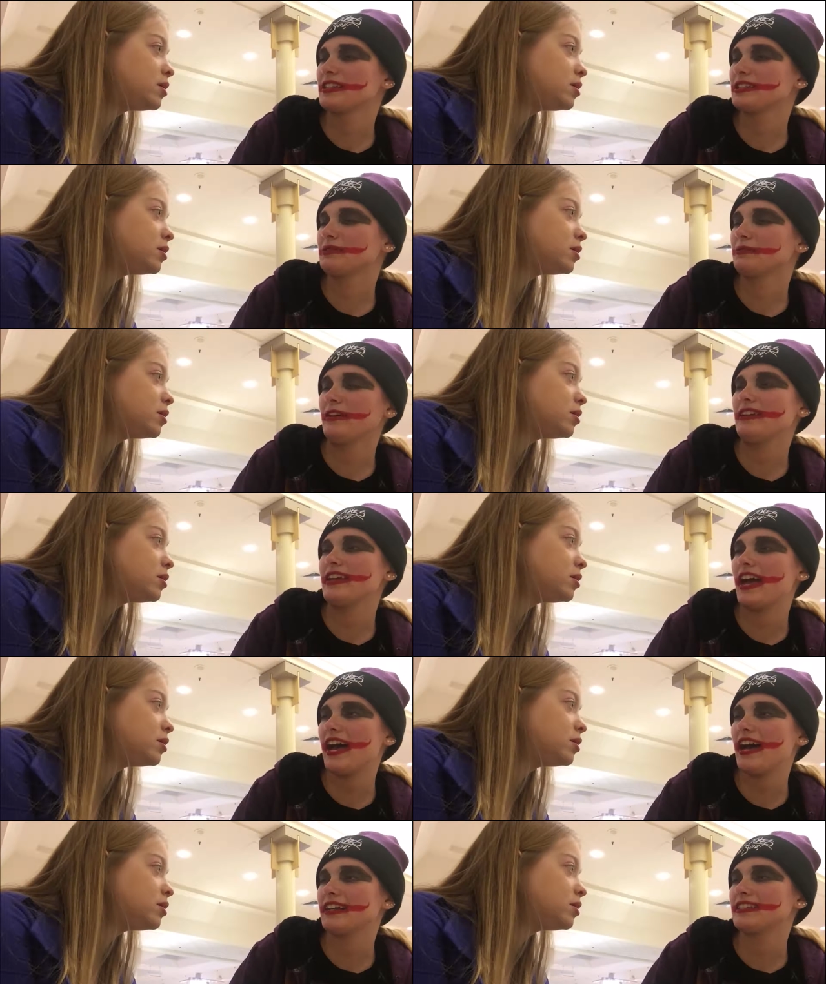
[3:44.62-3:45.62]
Speaker 1: like, the way he
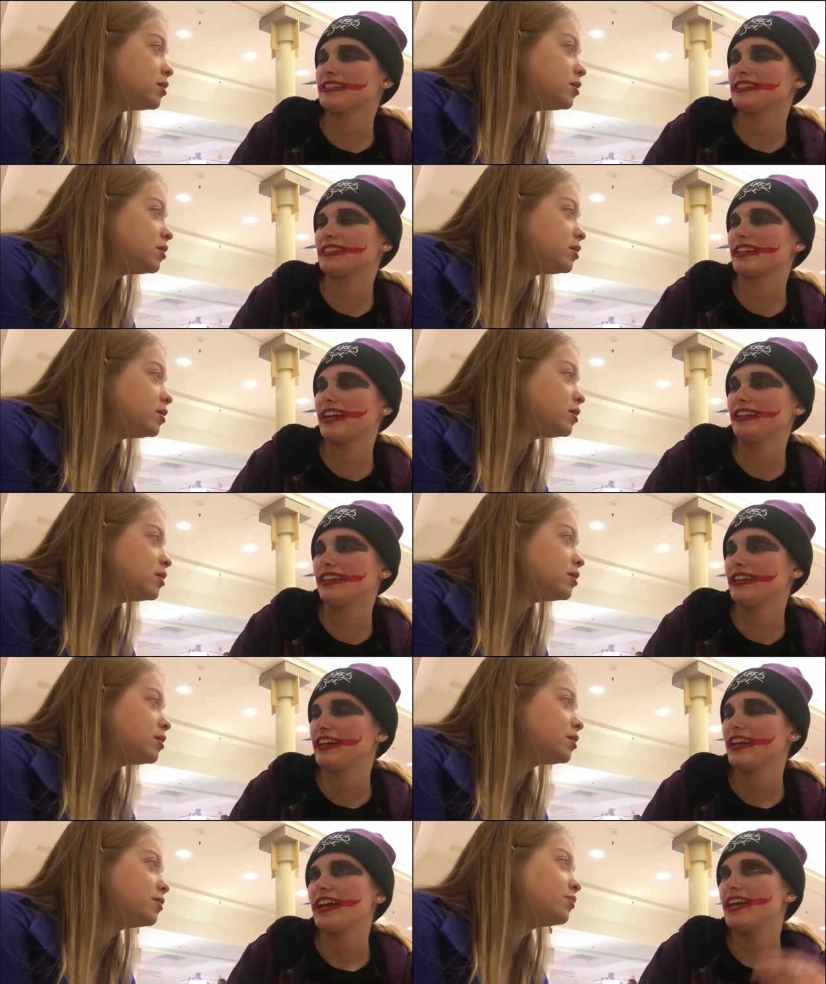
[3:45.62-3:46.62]
acts, it's kind of
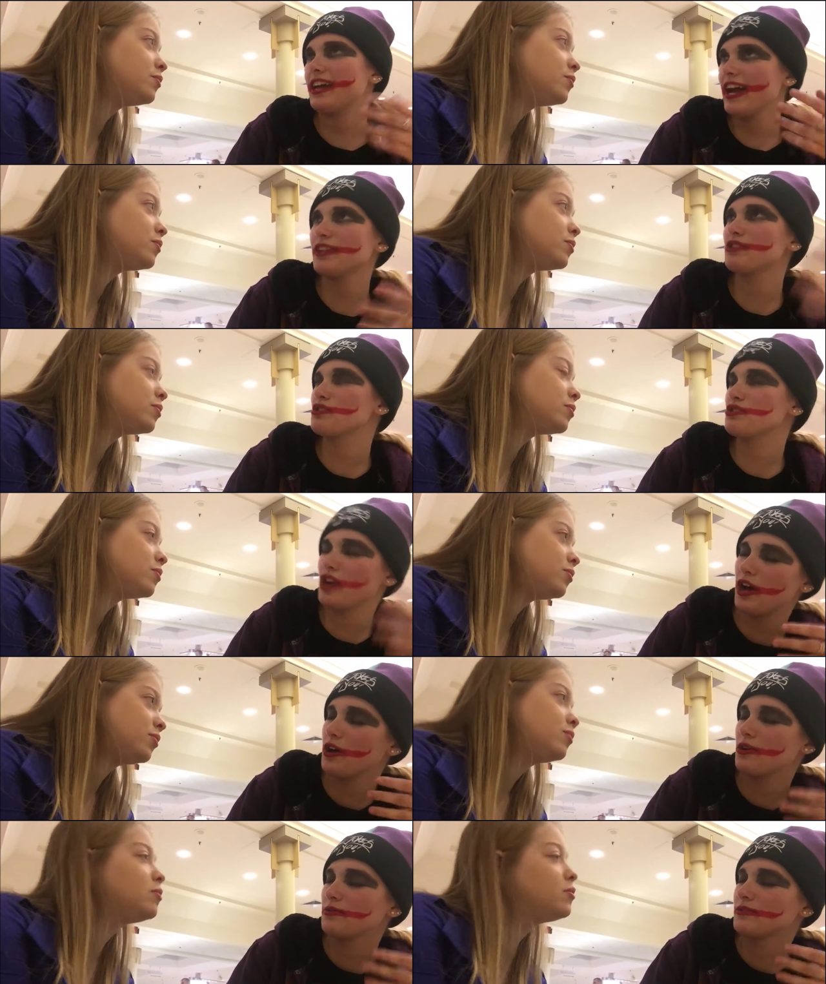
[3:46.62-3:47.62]
like, it kind of
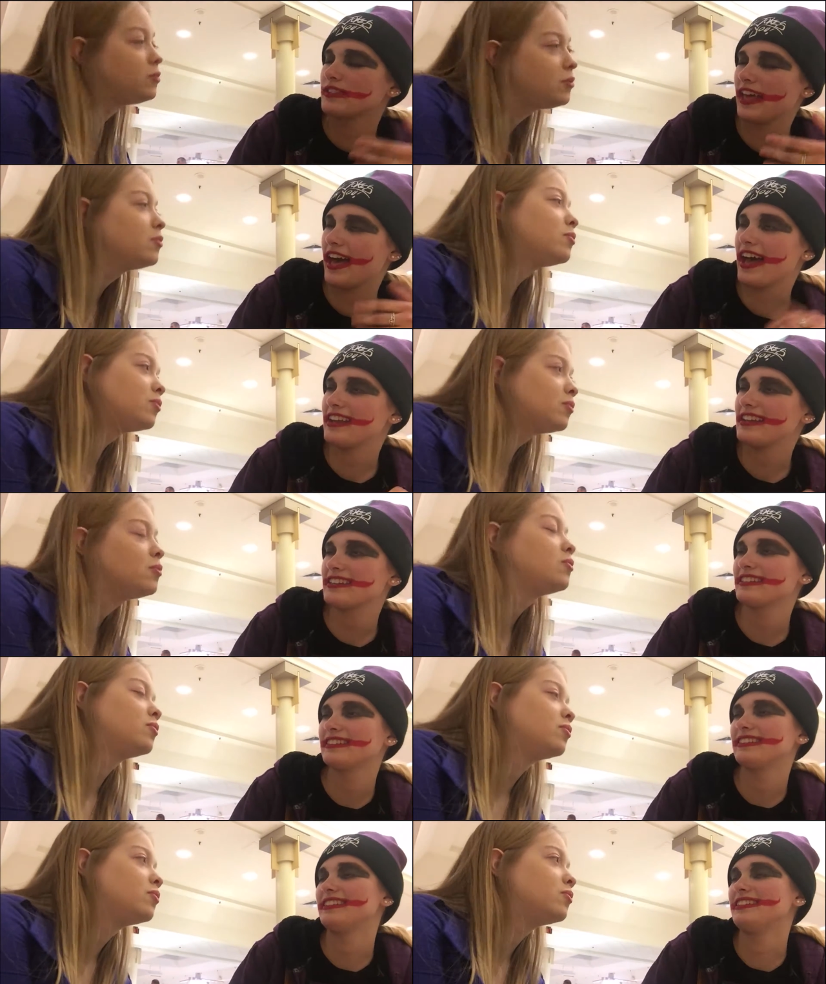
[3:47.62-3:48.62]
shows that,
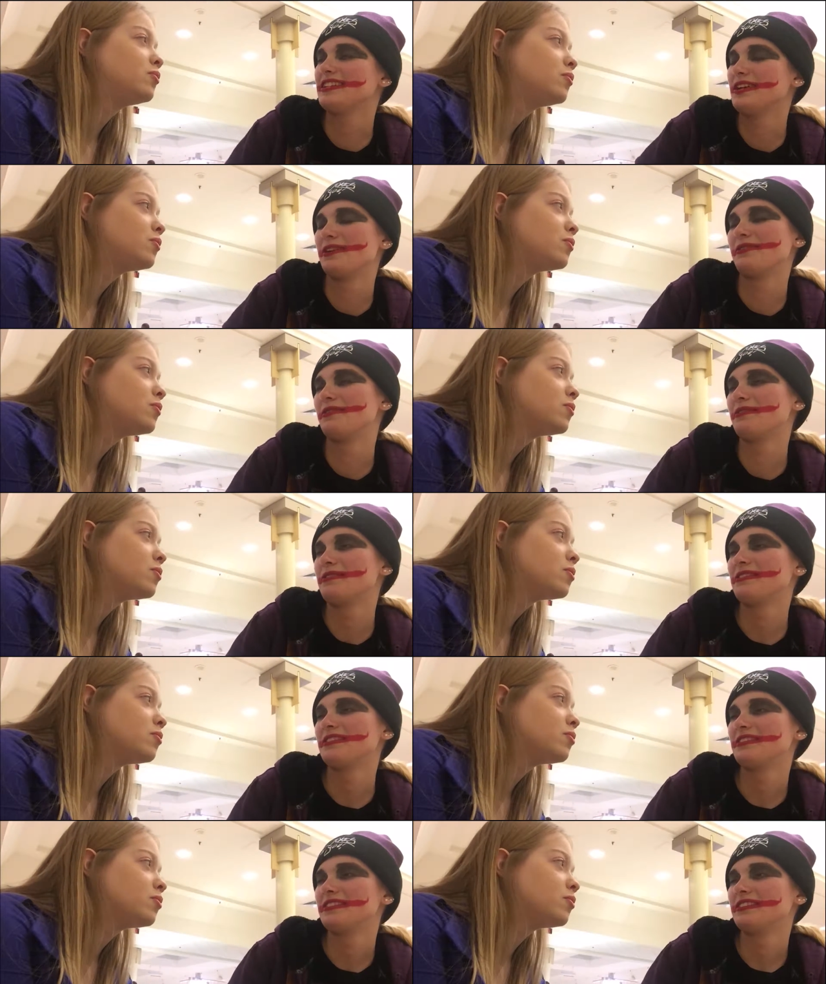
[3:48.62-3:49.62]
you know,
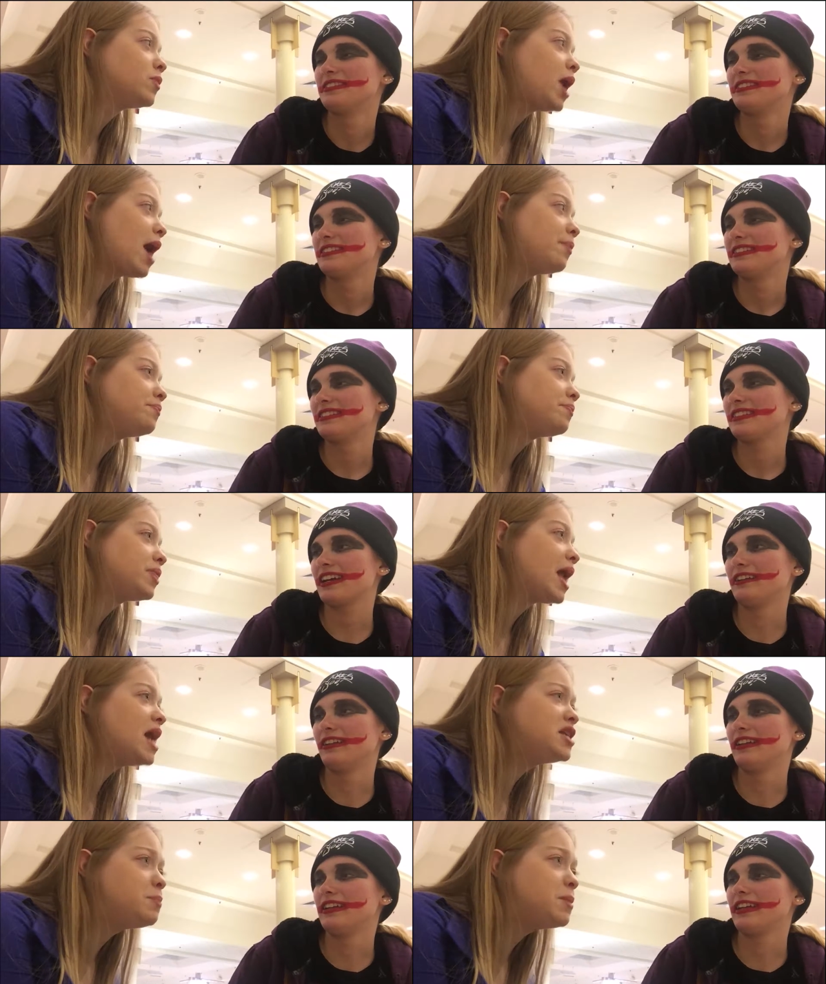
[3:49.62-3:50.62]
yeah.
Speaker 2: Kind
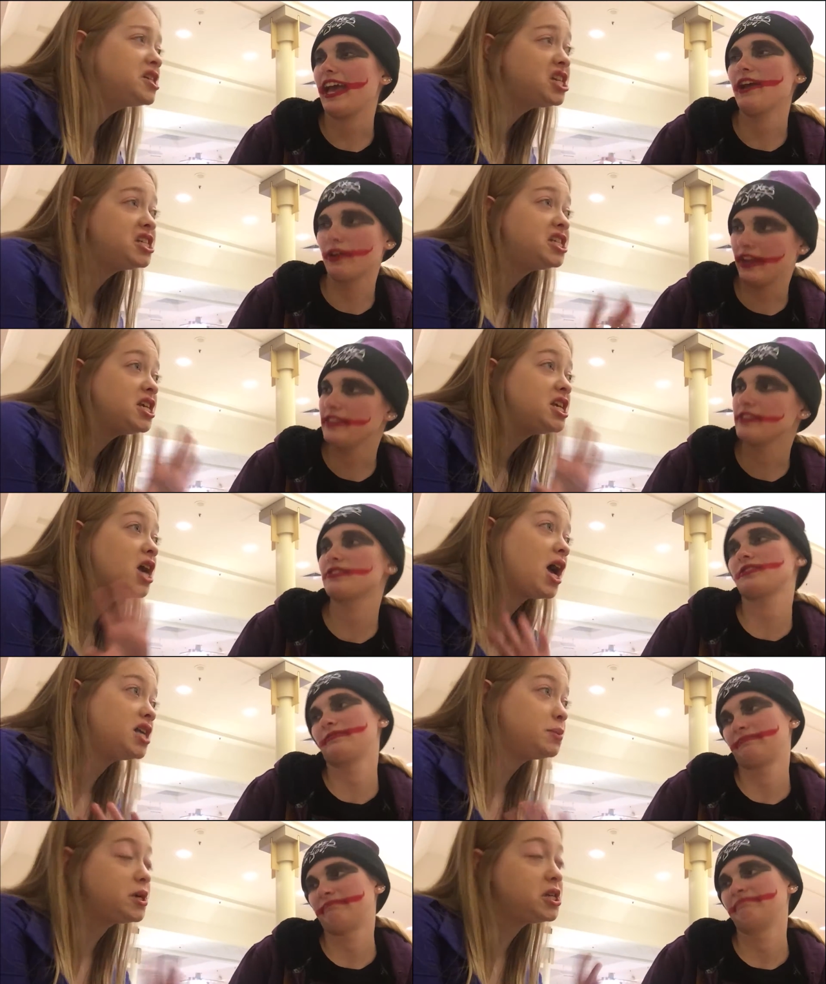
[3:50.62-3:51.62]
of like
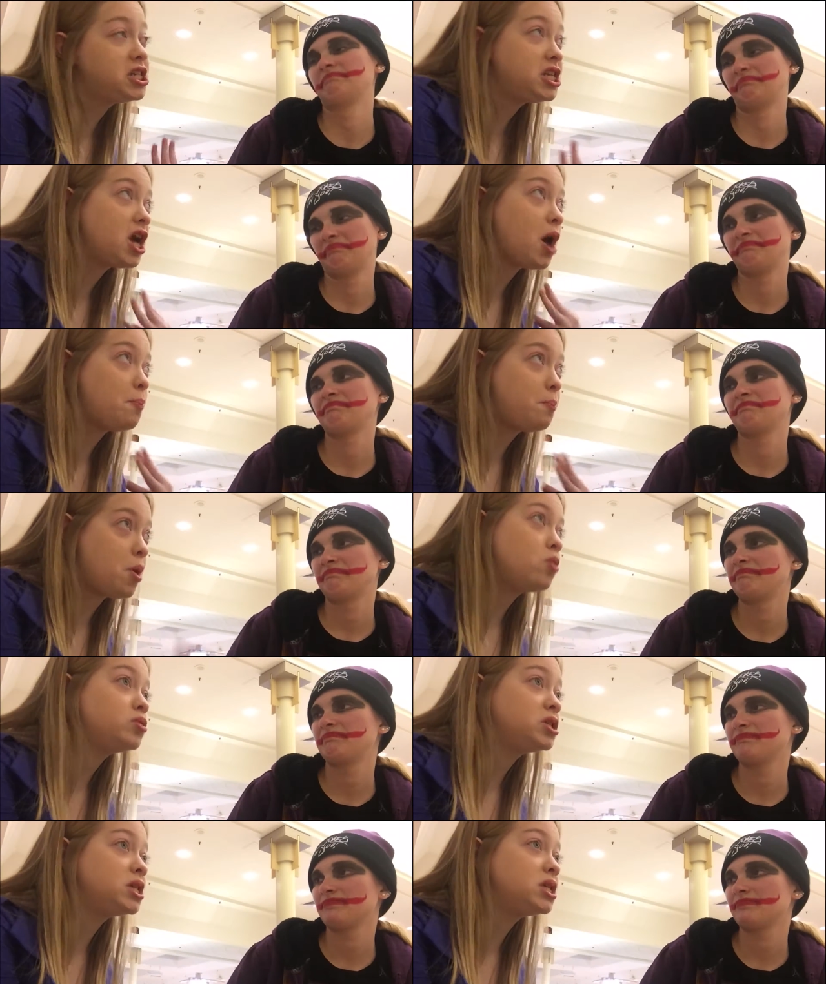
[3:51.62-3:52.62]
as much as he
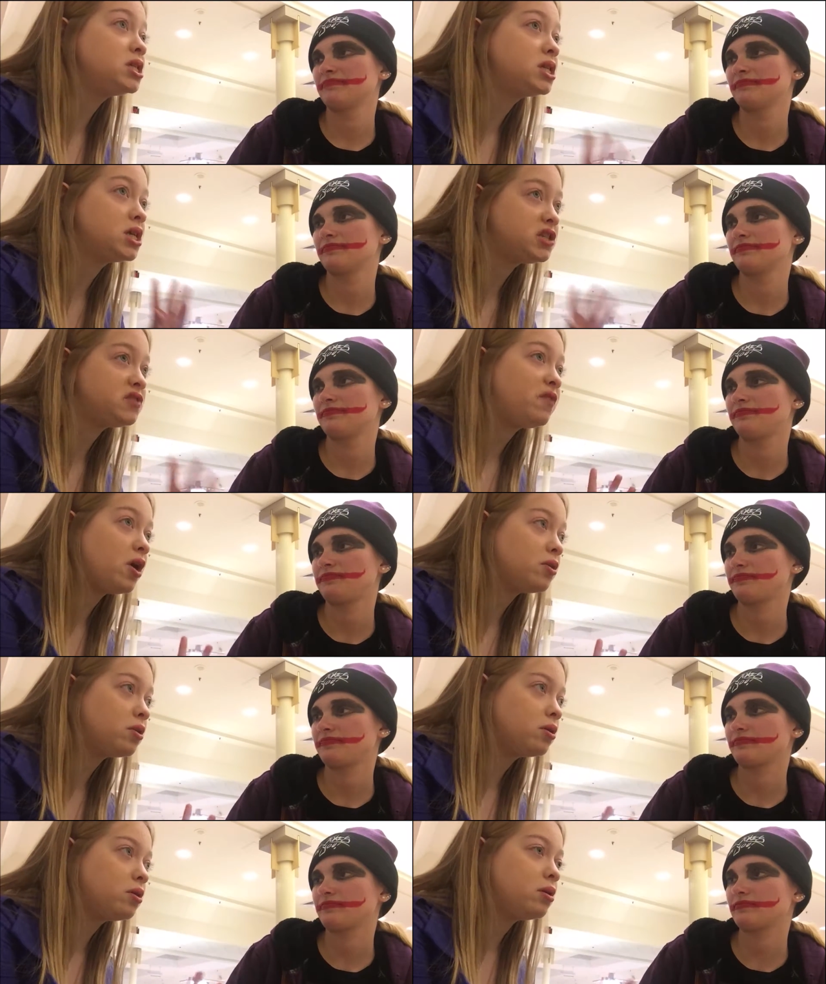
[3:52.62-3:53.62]
opposes his
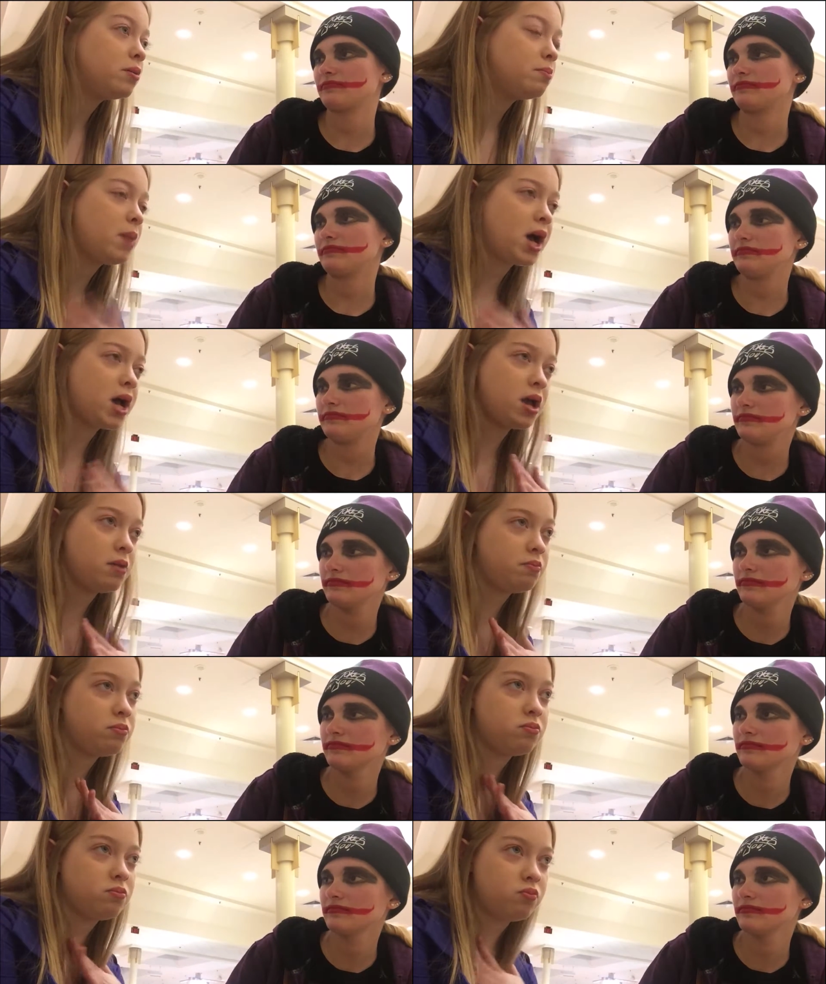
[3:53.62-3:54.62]
father, my
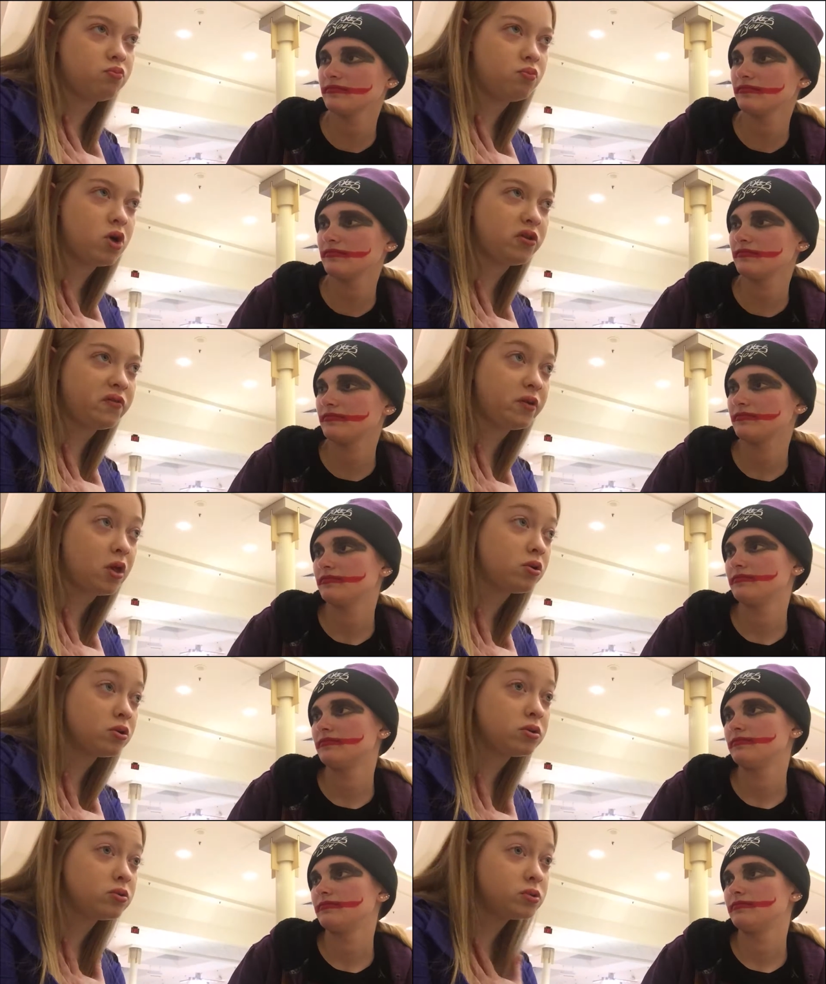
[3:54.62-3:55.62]
wonderful
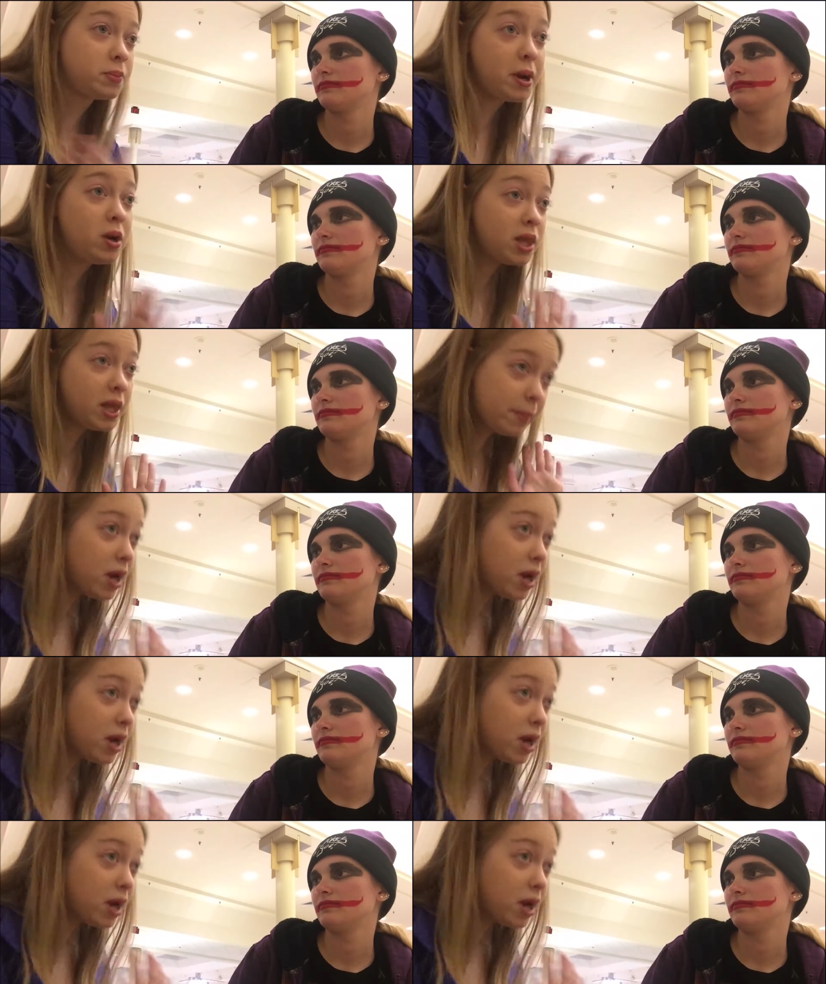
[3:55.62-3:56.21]
uncle, who is apparently